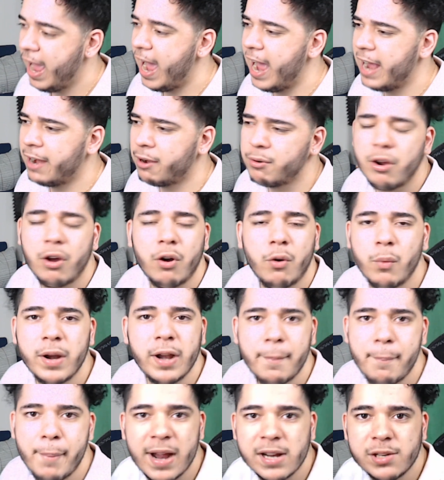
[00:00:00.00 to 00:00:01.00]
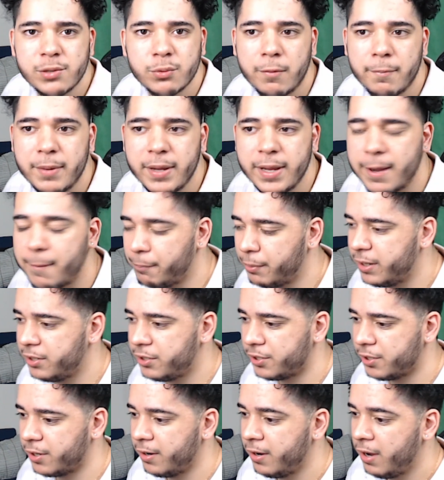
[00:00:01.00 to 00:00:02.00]
I don't know when a patch will be. I'm pretty
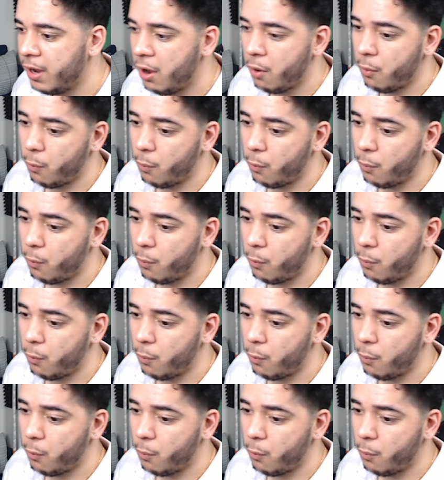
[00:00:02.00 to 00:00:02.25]
sure